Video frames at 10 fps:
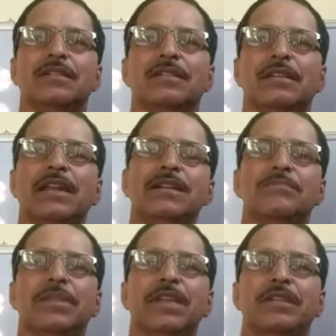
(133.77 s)

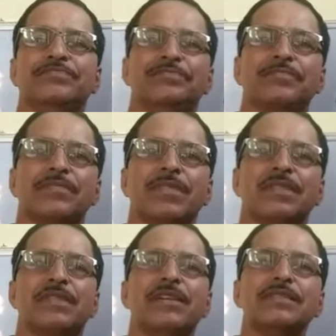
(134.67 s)
randomly,
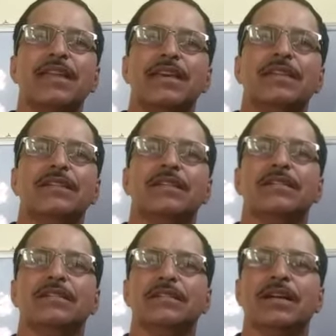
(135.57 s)
just like
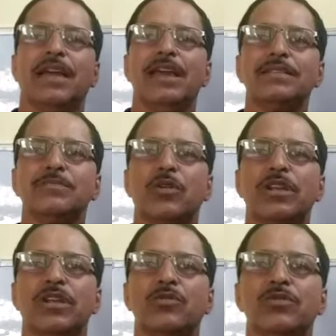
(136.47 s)
the gas
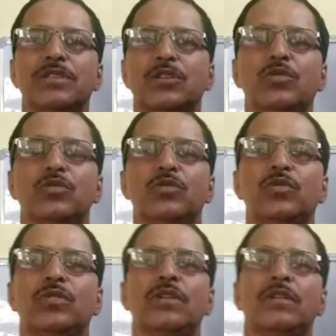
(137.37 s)
molecules
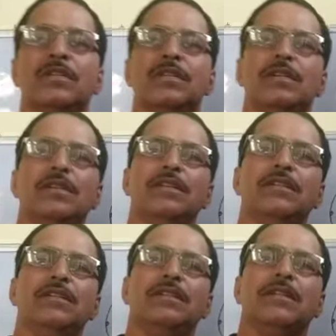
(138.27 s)
do
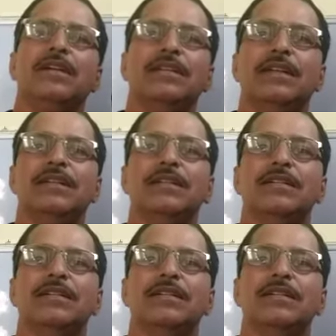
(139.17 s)
in a container.